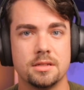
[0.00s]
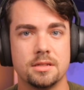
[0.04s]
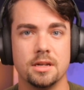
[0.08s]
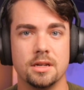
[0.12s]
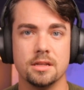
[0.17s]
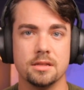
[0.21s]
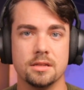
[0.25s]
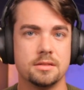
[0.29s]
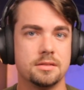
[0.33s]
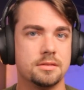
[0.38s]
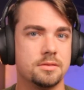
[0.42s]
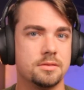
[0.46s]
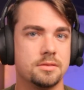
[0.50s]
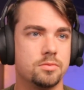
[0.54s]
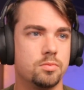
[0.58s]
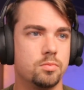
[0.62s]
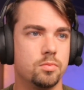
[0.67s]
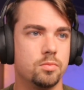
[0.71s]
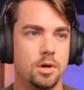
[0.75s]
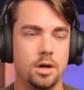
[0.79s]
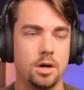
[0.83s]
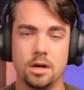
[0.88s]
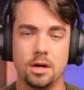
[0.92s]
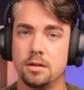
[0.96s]
and this is
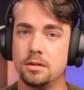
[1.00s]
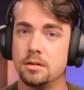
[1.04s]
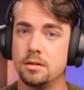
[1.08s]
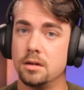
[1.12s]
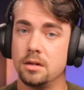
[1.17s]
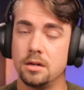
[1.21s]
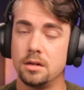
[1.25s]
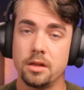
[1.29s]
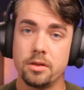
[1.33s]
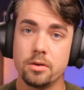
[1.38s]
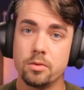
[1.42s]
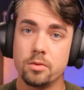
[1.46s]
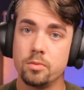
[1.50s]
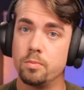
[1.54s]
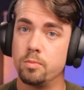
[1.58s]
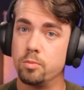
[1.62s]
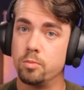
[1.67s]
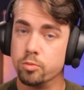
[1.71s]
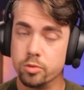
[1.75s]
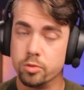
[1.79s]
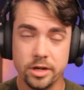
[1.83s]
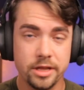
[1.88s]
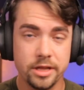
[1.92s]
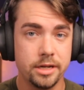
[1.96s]
on another
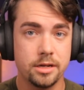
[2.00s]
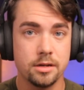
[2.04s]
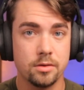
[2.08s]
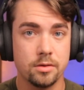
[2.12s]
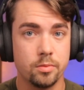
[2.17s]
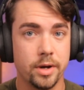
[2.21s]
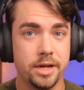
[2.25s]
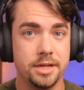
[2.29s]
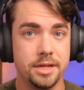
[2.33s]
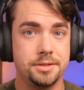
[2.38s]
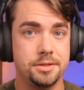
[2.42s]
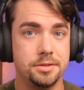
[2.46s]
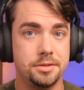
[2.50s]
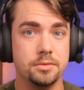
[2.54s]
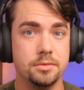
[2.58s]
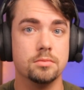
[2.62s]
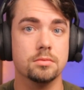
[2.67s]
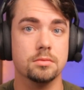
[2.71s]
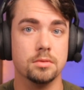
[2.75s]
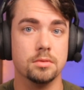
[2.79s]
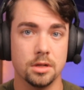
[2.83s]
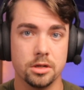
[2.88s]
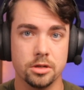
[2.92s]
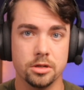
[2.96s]
really good way to
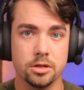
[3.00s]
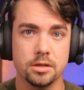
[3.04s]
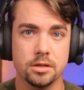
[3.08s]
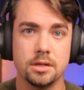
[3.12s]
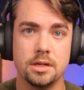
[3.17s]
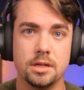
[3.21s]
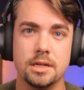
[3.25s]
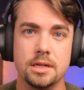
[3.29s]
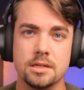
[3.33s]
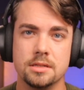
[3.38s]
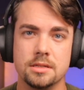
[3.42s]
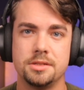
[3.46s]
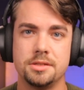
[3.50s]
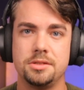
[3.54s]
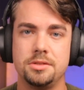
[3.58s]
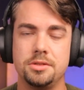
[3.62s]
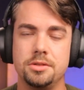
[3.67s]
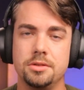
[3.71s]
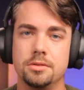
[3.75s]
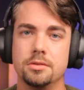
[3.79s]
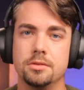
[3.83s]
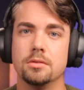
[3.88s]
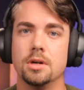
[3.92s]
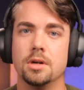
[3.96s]
learn is
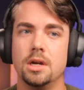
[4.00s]
to